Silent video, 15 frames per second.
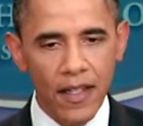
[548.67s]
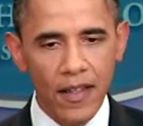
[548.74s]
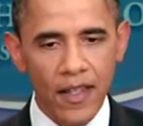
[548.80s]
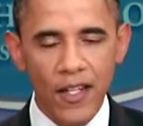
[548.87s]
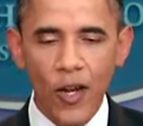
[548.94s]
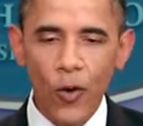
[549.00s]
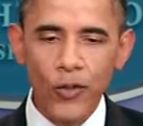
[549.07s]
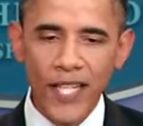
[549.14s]
the
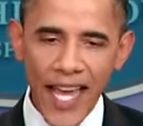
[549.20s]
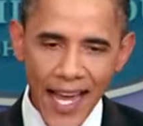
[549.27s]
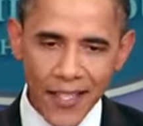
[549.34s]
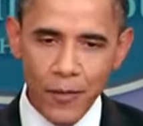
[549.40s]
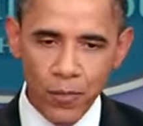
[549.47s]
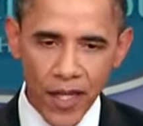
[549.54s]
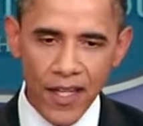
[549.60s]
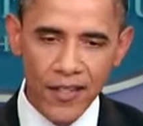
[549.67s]
no
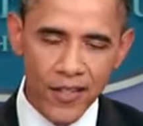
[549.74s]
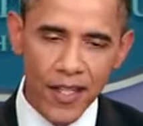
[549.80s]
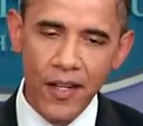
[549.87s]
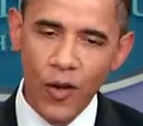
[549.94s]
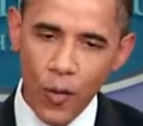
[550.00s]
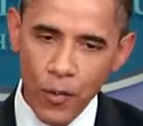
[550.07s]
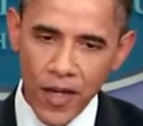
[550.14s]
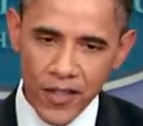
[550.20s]
tax pledge that a
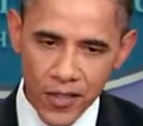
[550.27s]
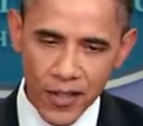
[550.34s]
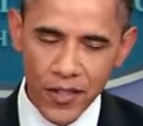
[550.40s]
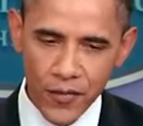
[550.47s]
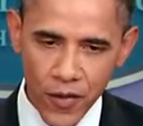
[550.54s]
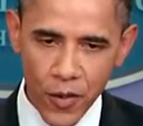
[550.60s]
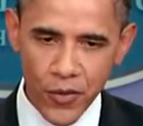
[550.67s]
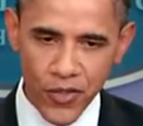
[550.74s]
whole bunch of these
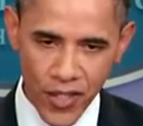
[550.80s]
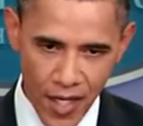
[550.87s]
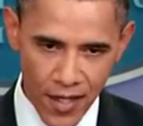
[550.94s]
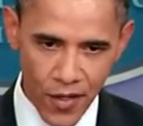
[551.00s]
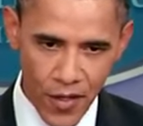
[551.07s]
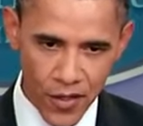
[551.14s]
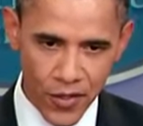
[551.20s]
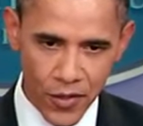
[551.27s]
folks signed
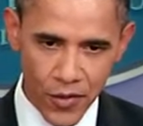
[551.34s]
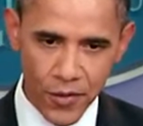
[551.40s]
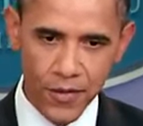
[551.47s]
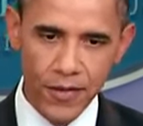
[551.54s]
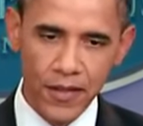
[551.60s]
on to,